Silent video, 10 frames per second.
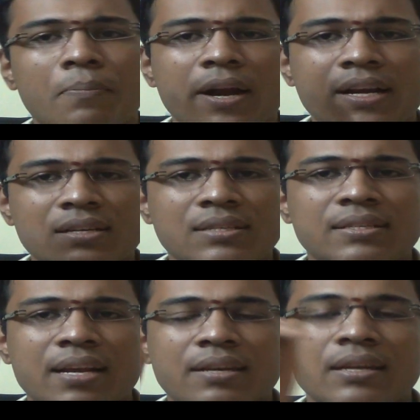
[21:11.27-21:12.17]
a point. It's a
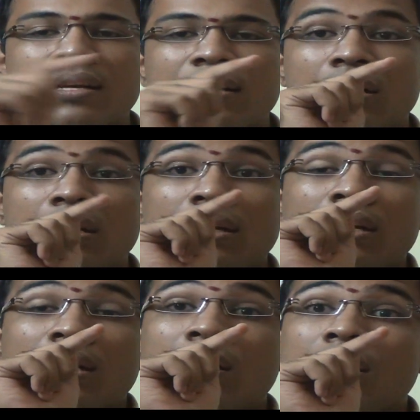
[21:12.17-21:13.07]
center.
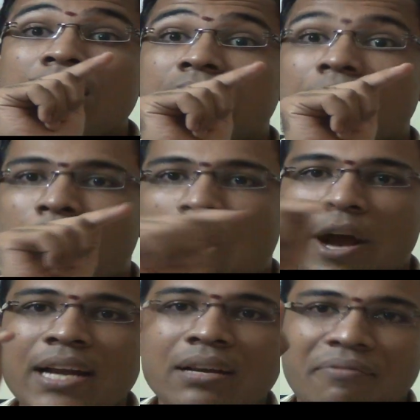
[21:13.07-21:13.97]
It's a
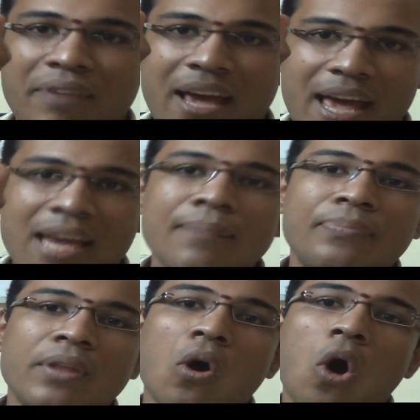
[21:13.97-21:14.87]
point
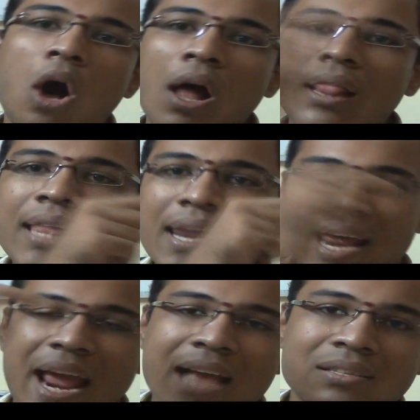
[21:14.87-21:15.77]
where all the
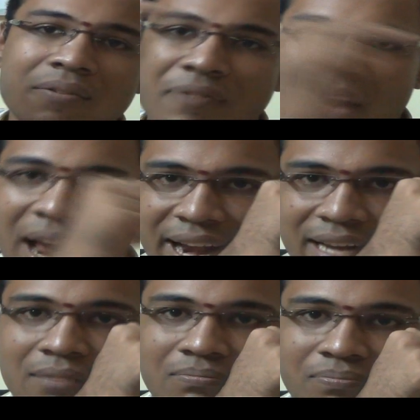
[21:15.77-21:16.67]
rays of
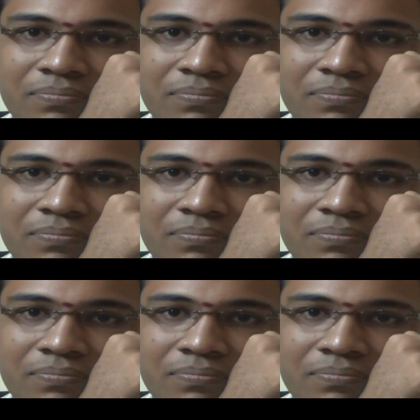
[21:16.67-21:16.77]
light